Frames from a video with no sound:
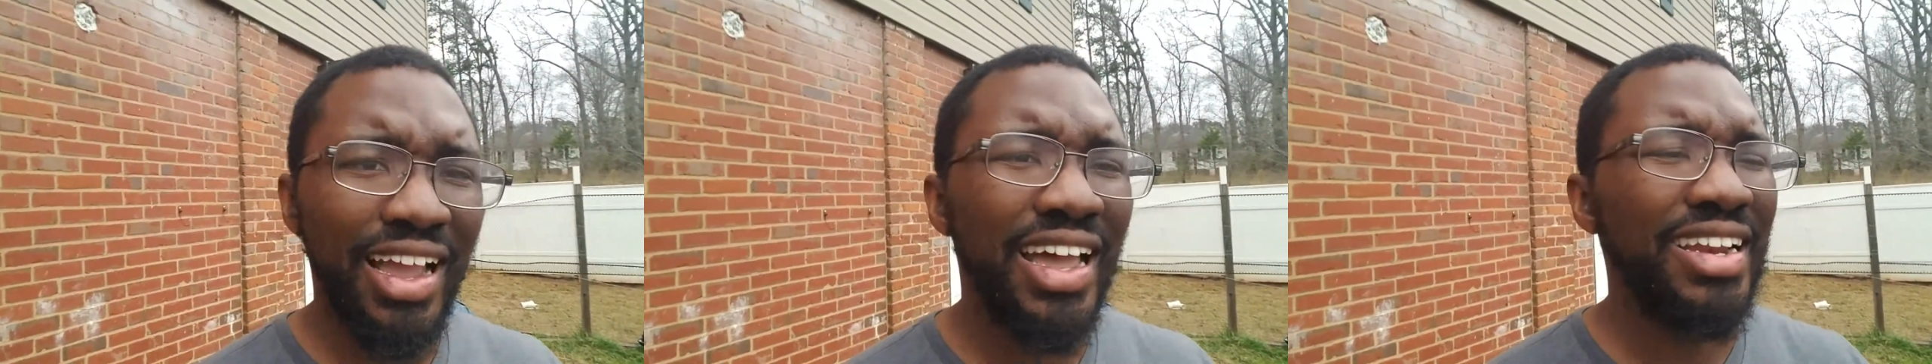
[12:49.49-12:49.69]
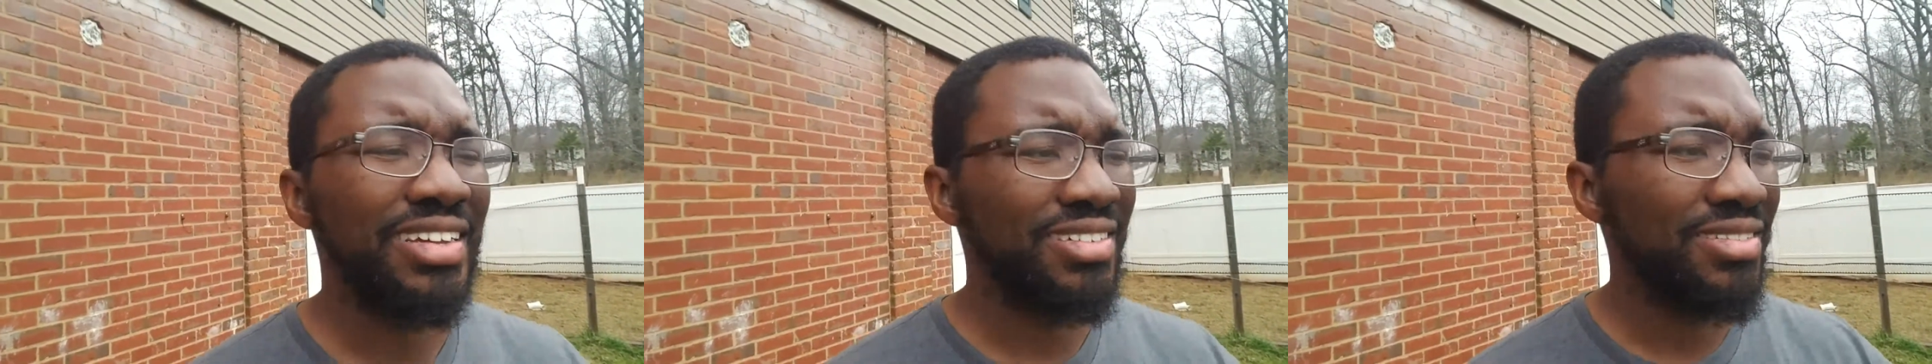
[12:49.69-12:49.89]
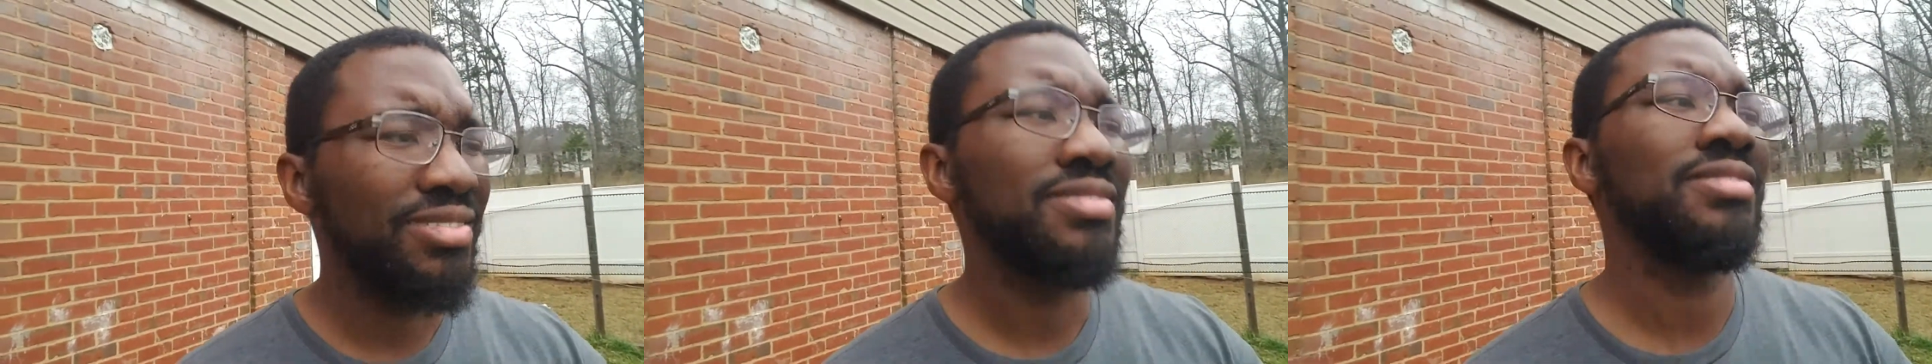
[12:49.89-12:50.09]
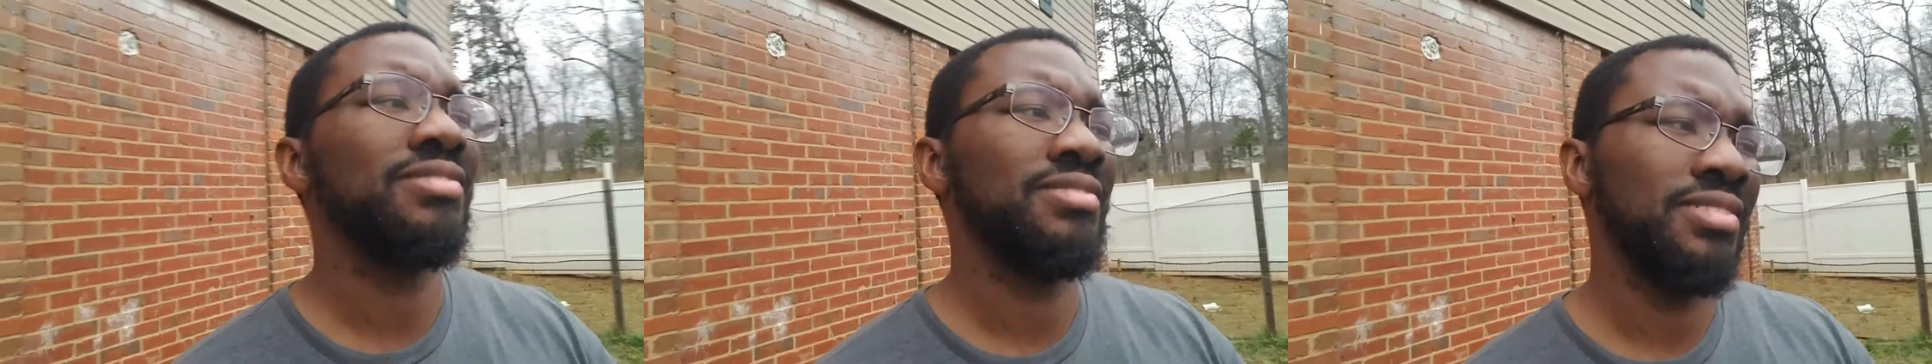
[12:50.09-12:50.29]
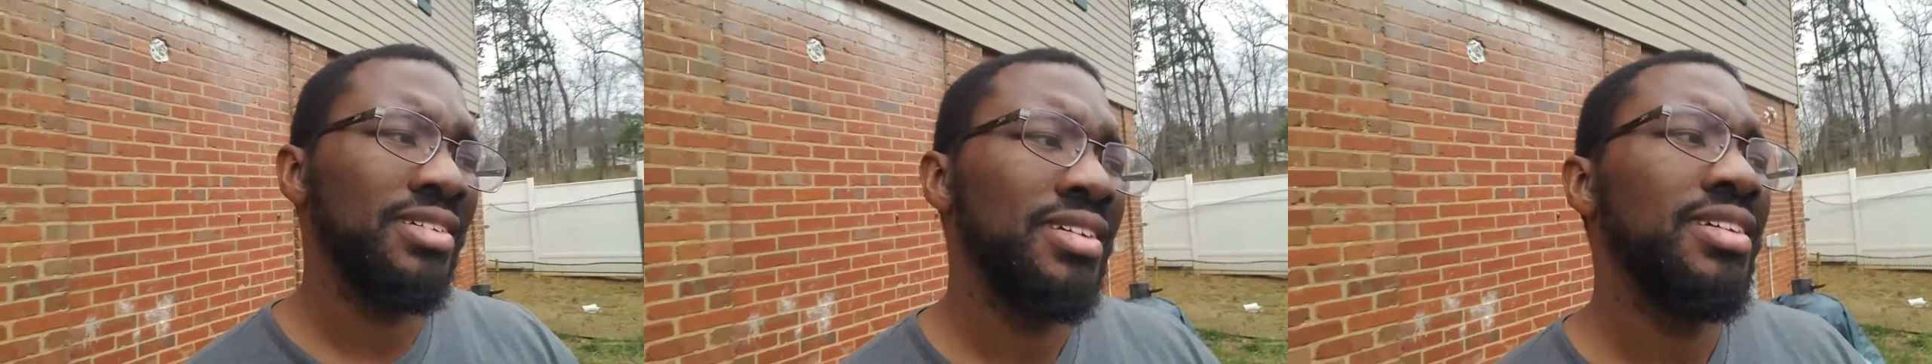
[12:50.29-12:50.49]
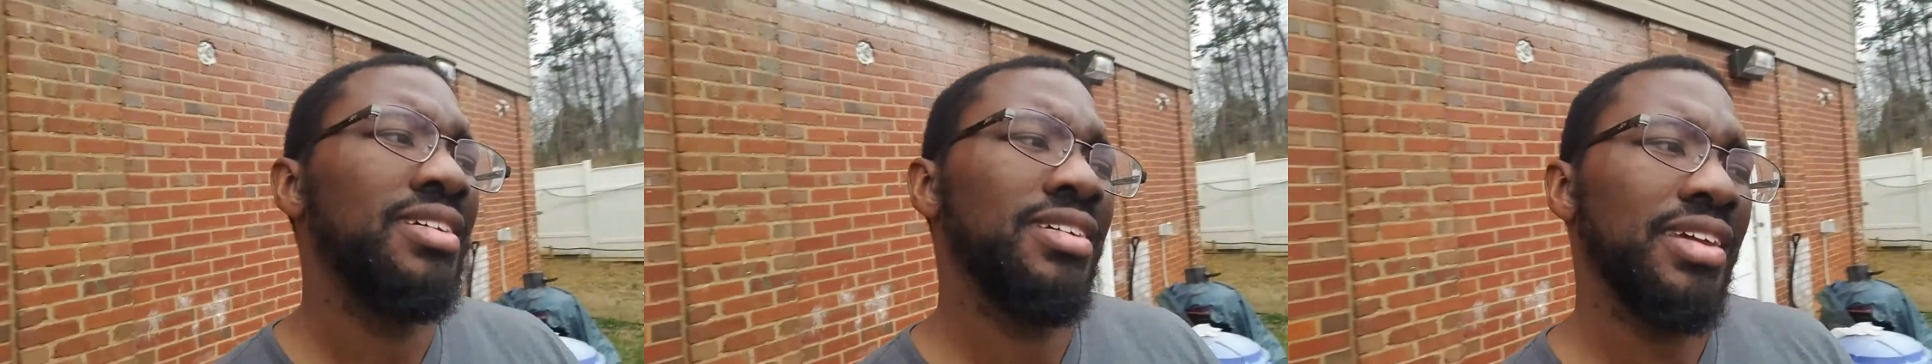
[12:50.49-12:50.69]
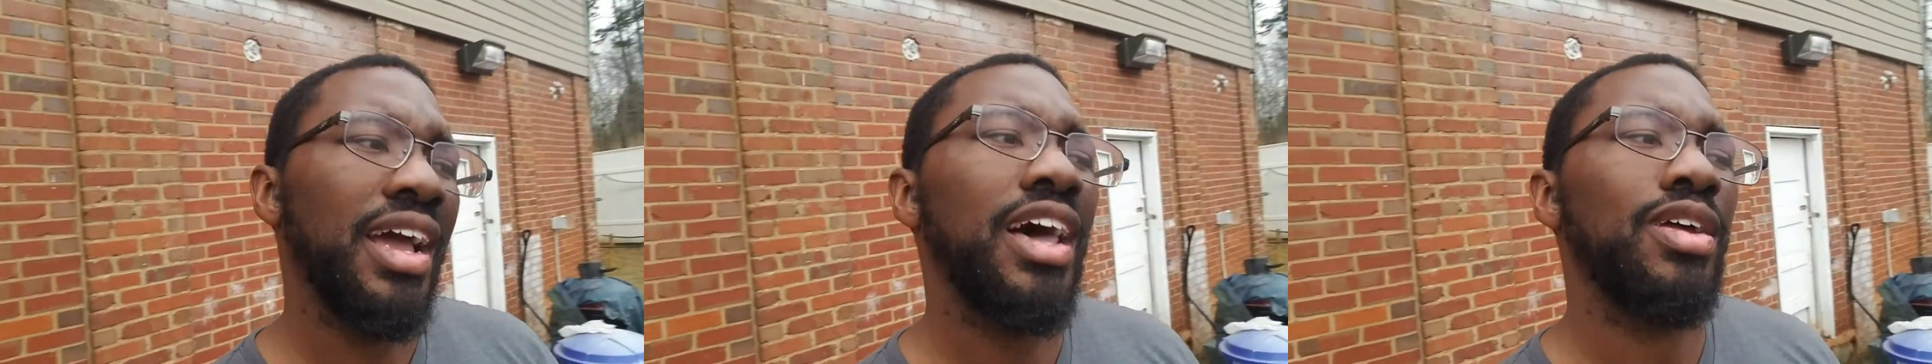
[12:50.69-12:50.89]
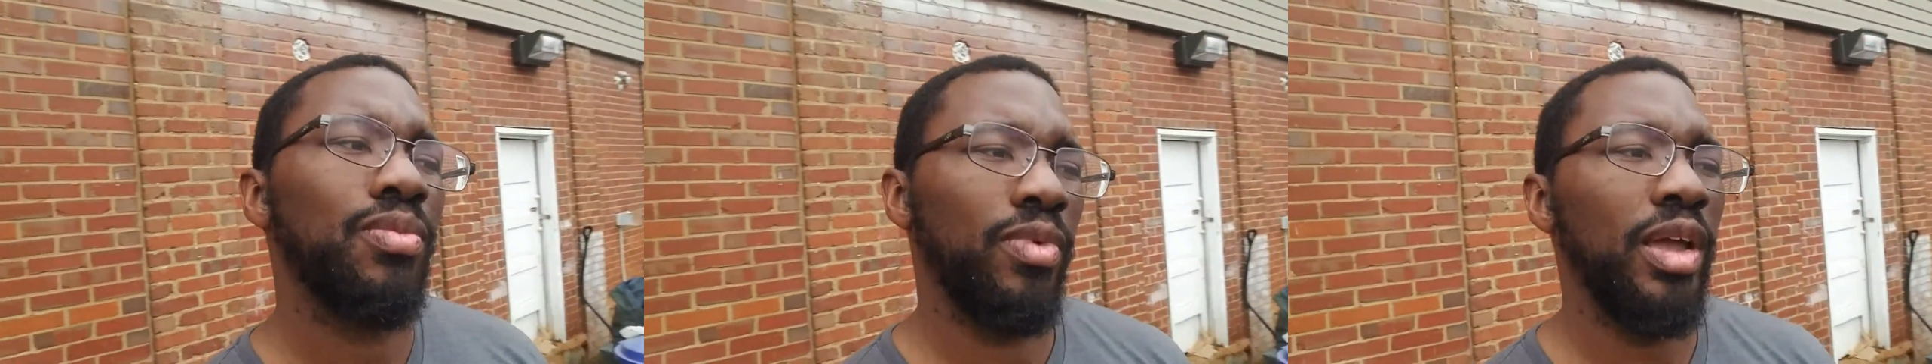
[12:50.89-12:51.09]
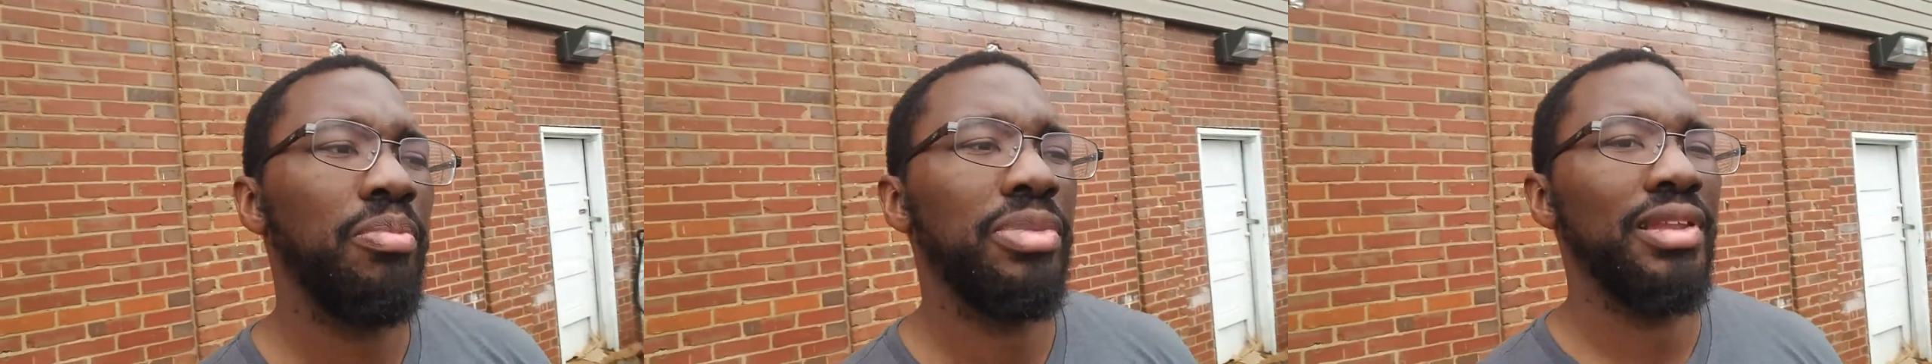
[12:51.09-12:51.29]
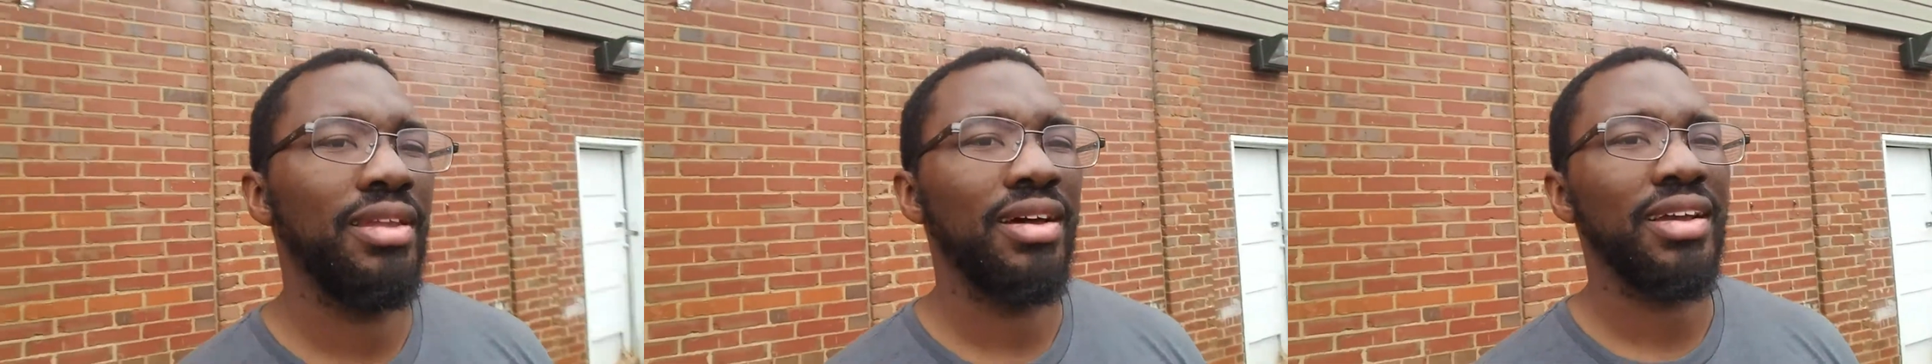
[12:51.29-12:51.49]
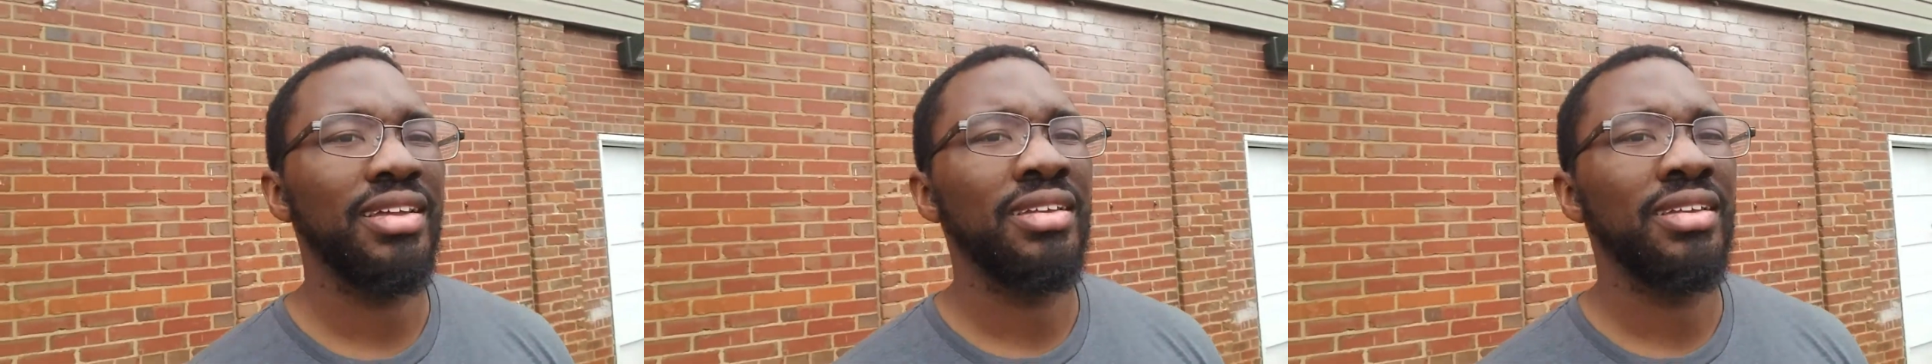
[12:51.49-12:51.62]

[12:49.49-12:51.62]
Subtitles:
of wimpy looking.